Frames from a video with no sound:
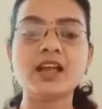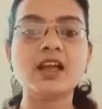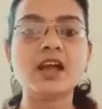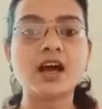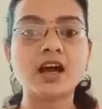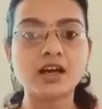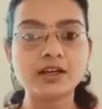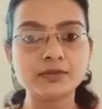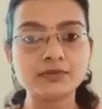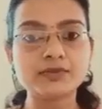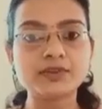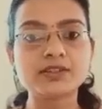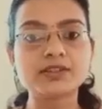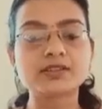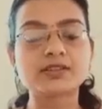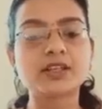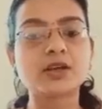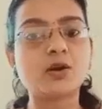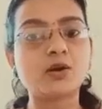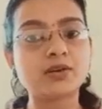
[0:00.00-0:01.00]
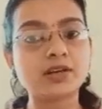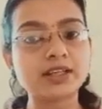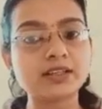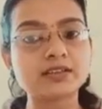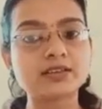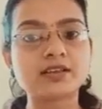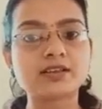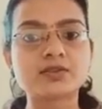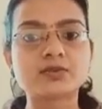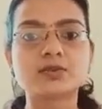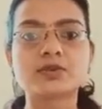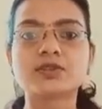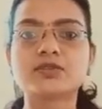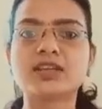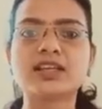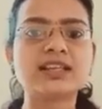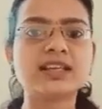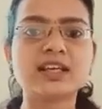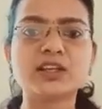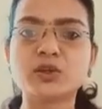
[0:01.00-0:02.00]
At first, the online class was
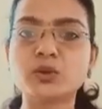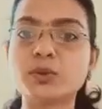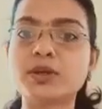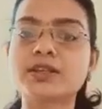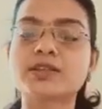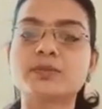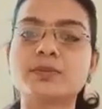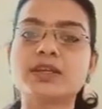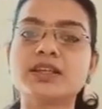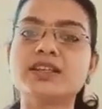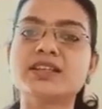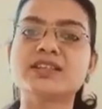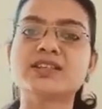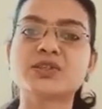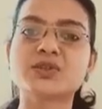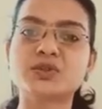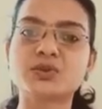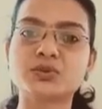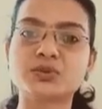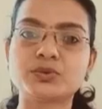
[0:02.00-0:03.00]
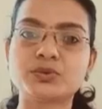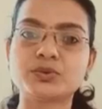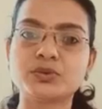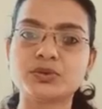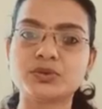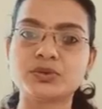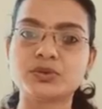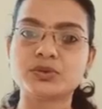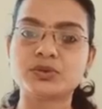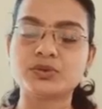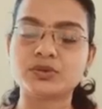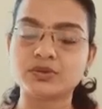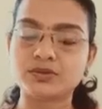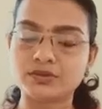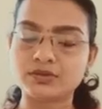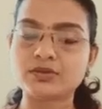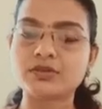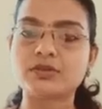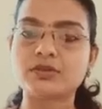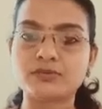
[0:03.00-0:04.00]
really a new experience to,
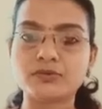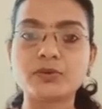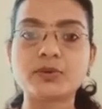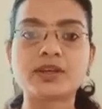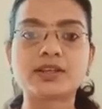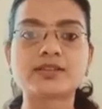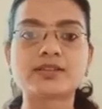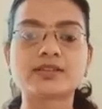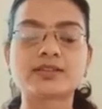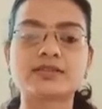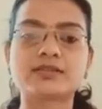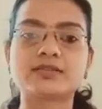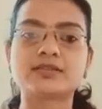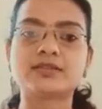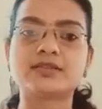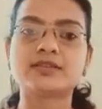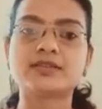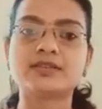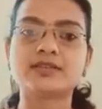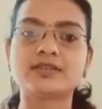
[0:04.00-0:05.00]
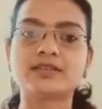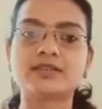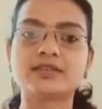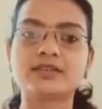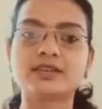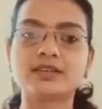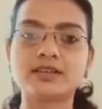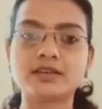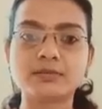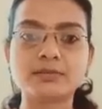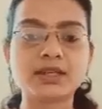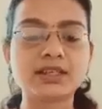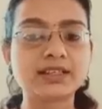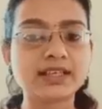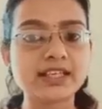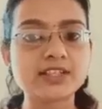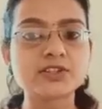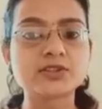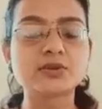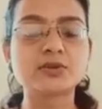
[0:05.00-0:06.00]
uh, for us, but
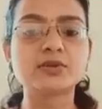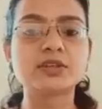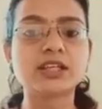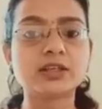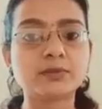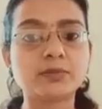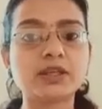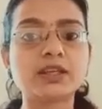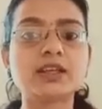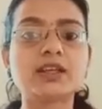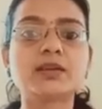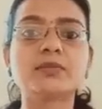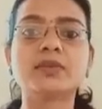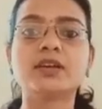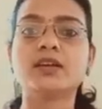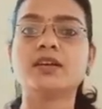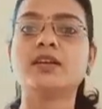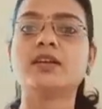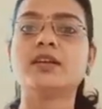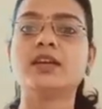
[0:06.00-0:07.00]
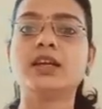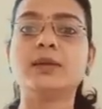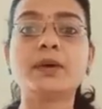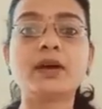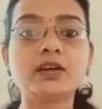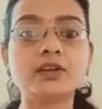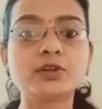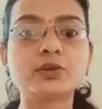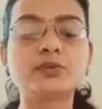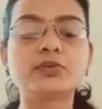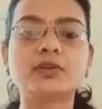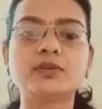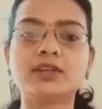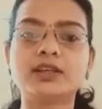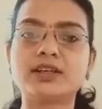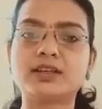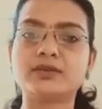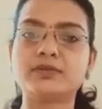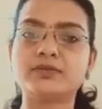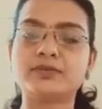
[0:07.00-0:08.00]
later on, it became a part of our
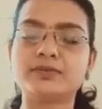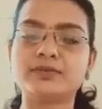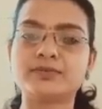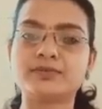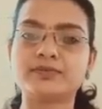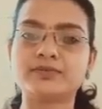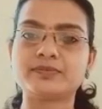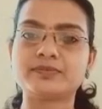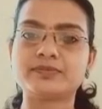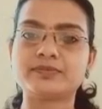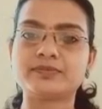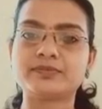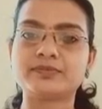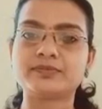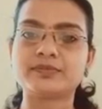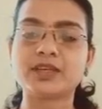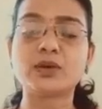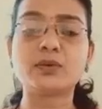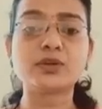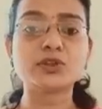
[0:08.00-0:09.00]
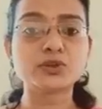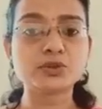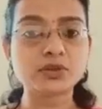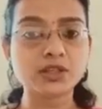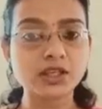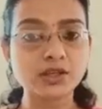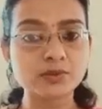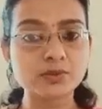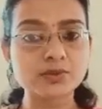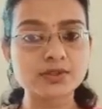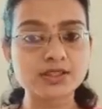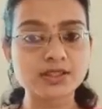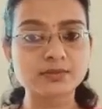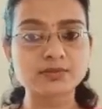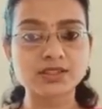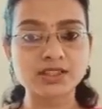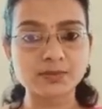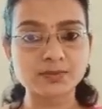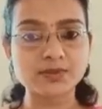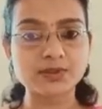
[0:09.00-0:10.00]
life. I want to give you some
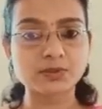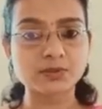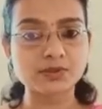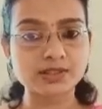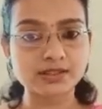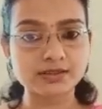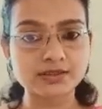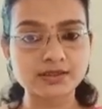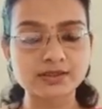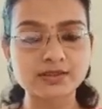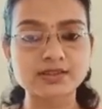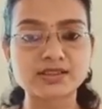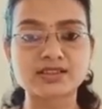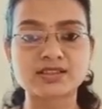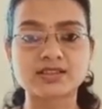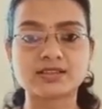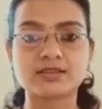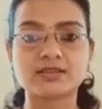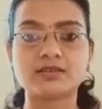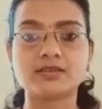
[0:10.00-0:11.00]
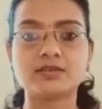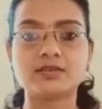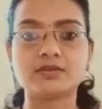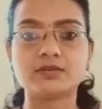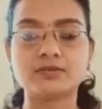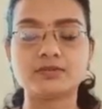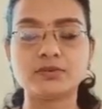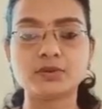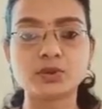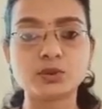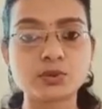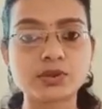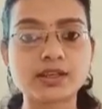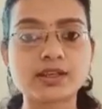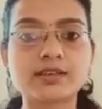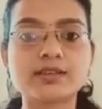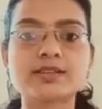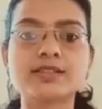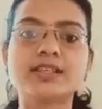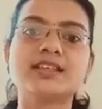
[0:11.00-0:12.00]
tips or suggestions for
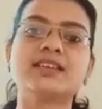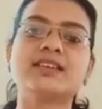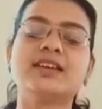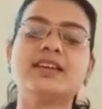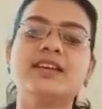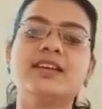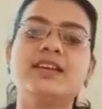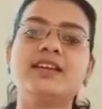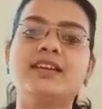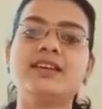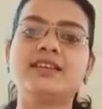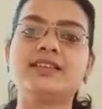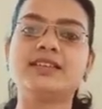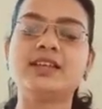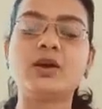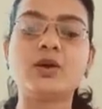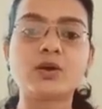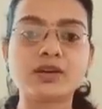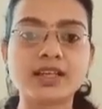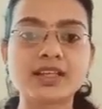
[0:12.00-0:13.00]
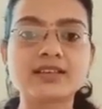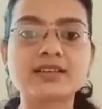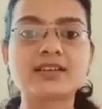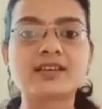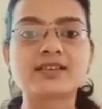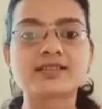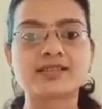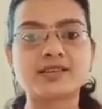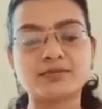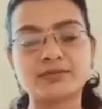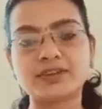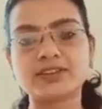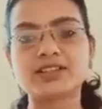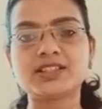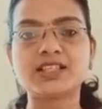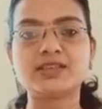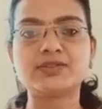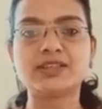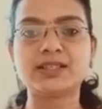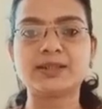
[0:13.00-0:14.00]
utilizing the online class
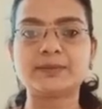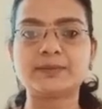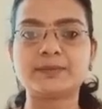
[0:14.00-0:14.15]
effectively.